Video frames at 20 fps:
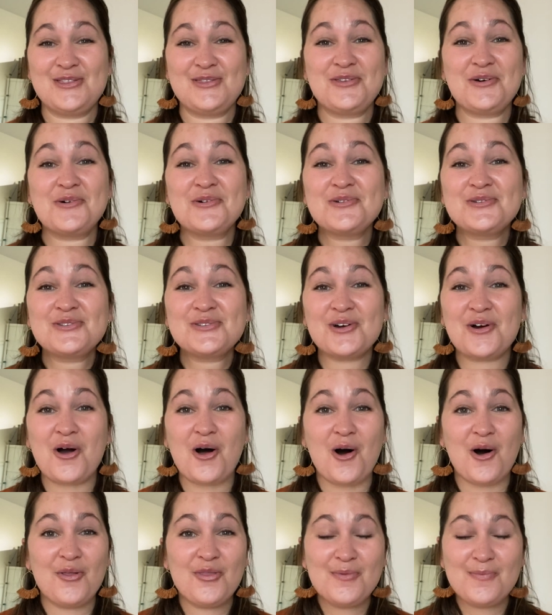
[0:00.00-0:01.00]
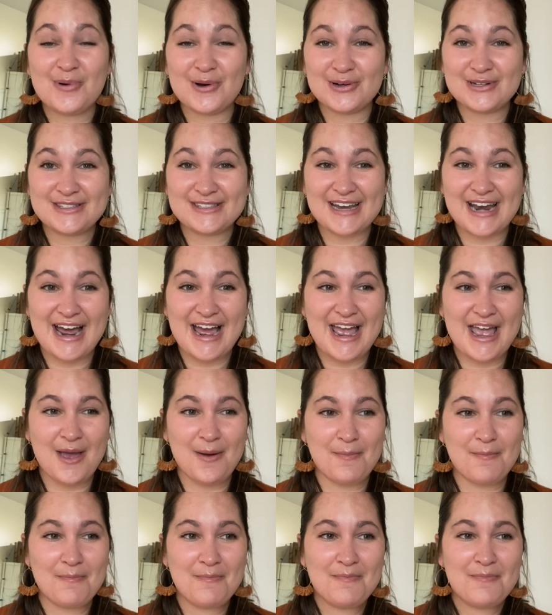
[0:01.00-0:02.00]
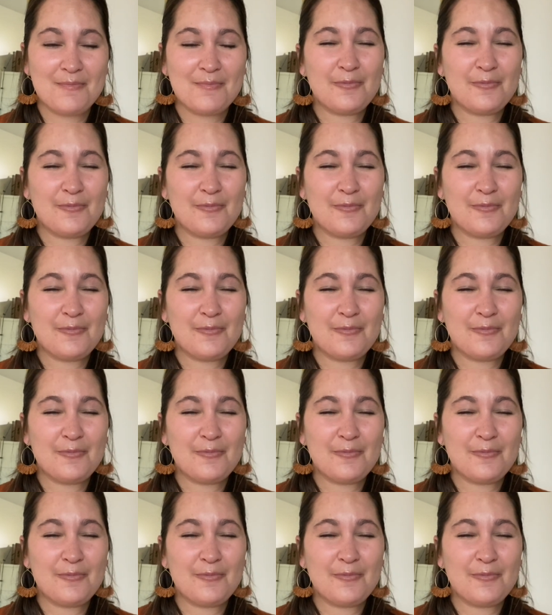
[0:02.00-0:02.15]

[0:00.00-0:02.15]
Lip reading: those are all the books that I am